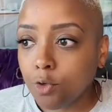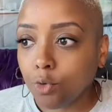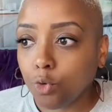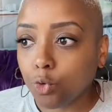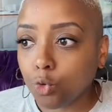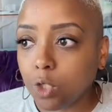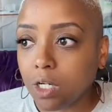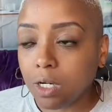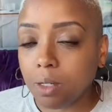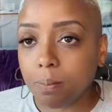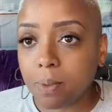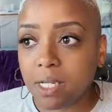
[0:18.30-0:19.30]
grew
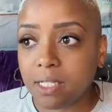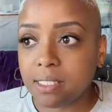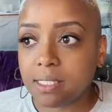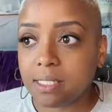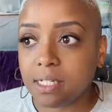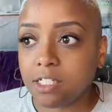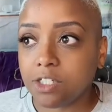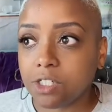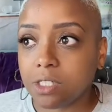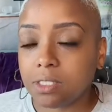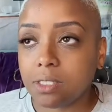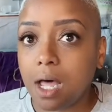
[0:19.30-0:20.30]
up in such
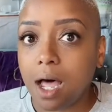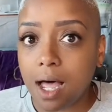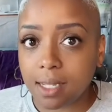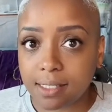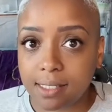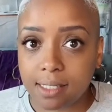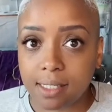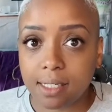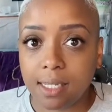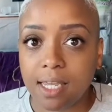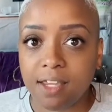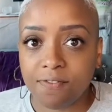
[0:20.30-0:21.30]

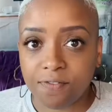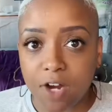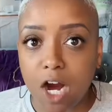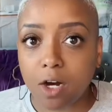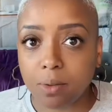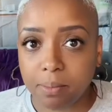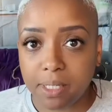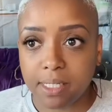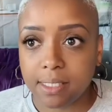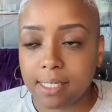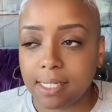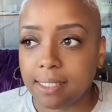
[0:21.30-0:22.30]
toxic
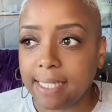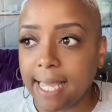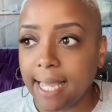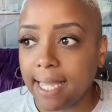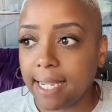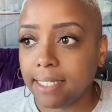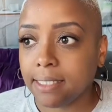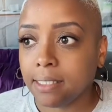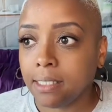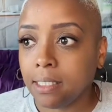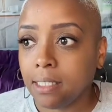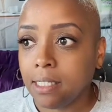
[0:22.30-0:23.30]
environments that
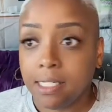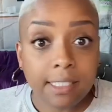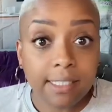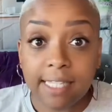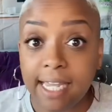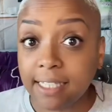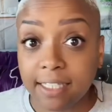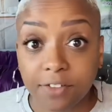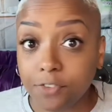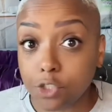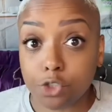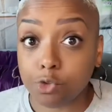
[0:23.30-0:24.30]
they
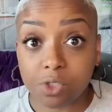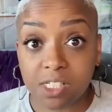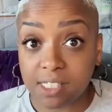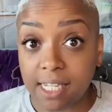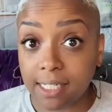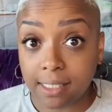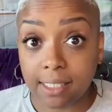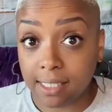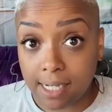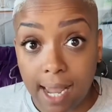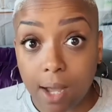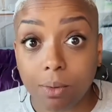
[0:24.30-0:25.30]
left as soon as they could get
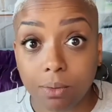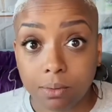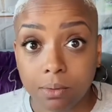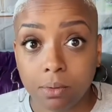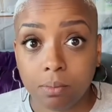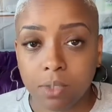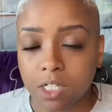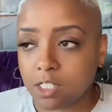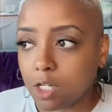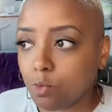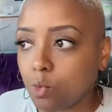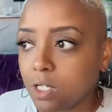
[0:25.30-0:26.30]
out because
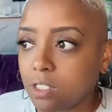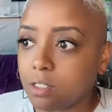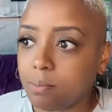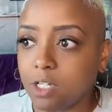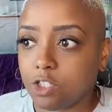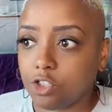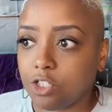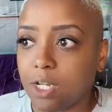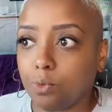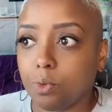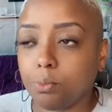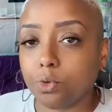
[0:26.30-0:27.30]
they wanted to make sure they
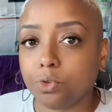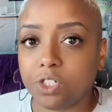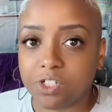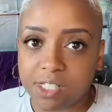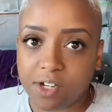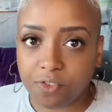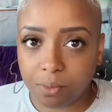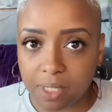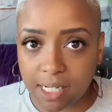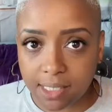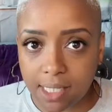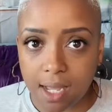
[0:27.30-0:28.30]
removed themselves from
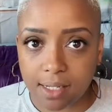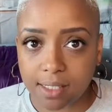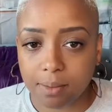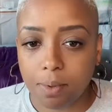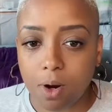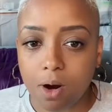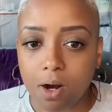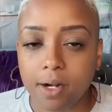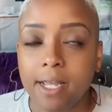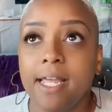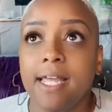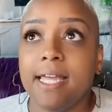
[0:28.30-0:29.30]
that toxic part.
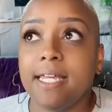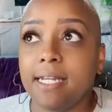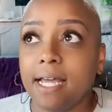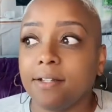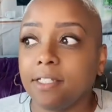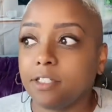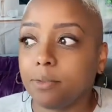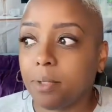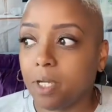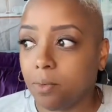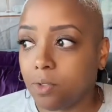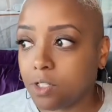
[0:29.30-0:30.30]
And now that the
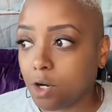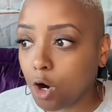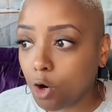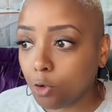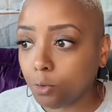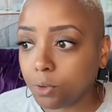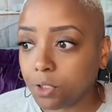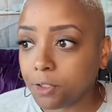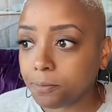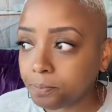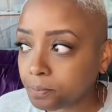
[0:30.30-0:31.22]
parents are older,